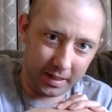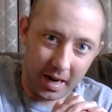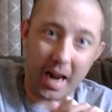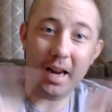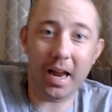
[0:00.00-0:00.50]

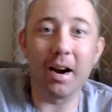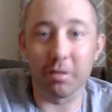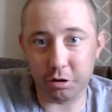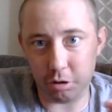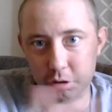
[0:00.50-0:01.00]
and
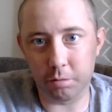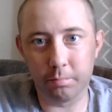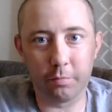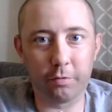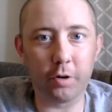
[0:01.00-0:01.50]
characters
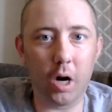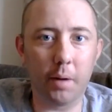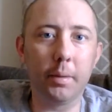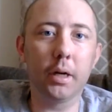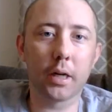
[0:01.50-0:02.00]

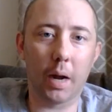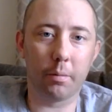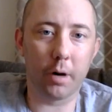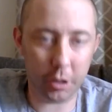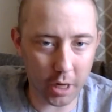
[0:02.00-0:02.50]
from Kamen
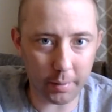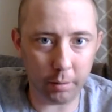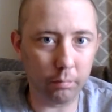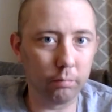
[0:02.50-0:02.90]
Rider Seikou.